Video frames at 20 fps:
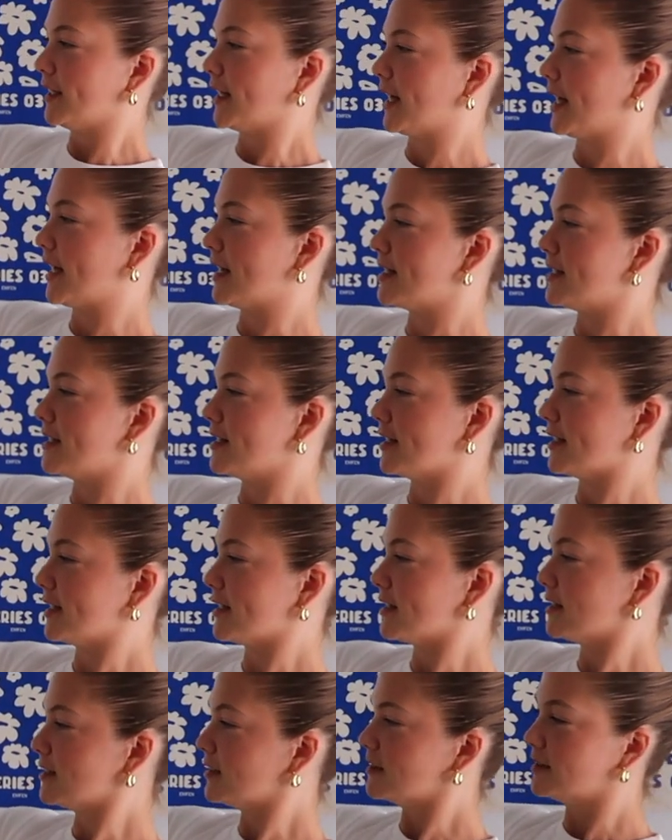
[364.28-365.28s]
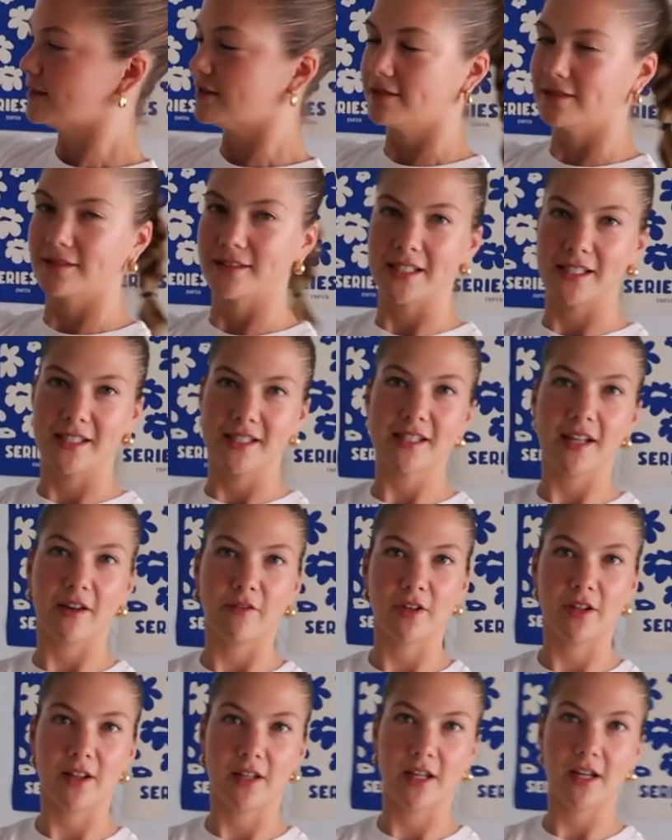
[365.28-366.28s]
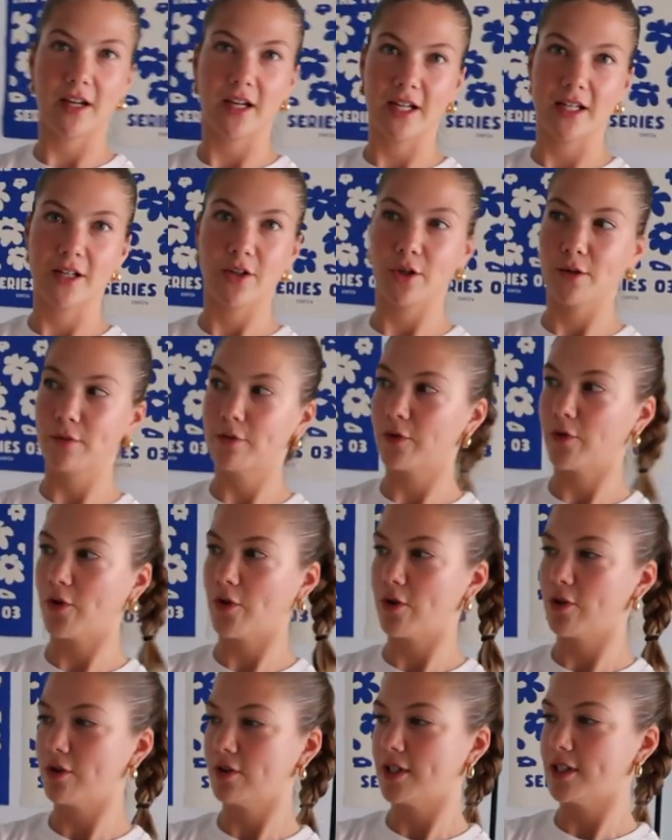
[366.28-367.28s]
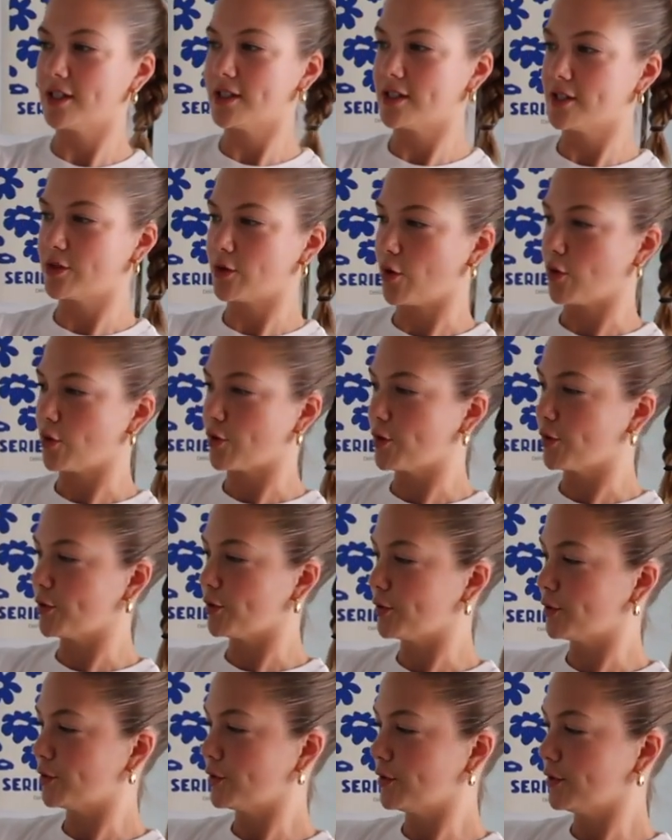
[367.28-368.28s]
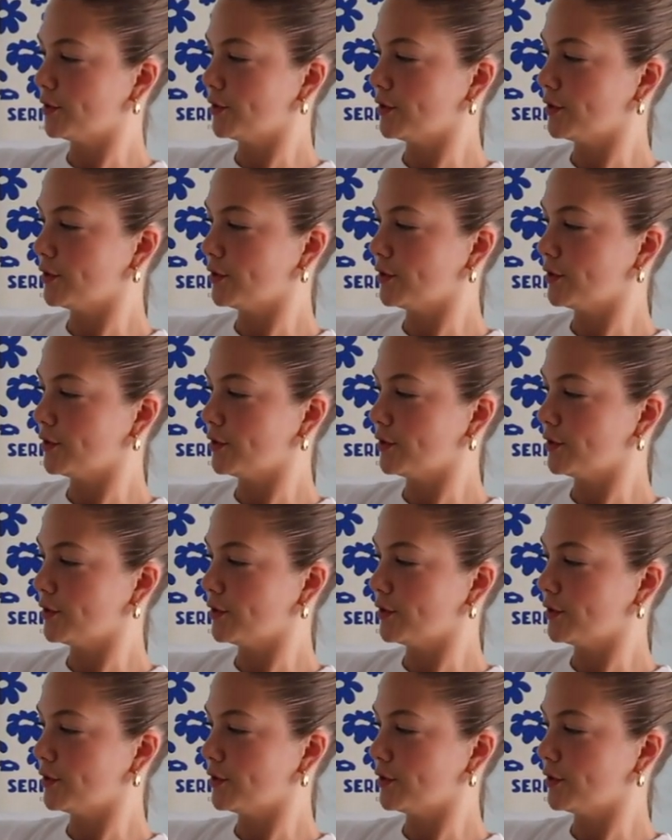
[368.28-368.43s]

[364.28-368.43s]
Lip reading: And it is everything I hoped for. It's so cool.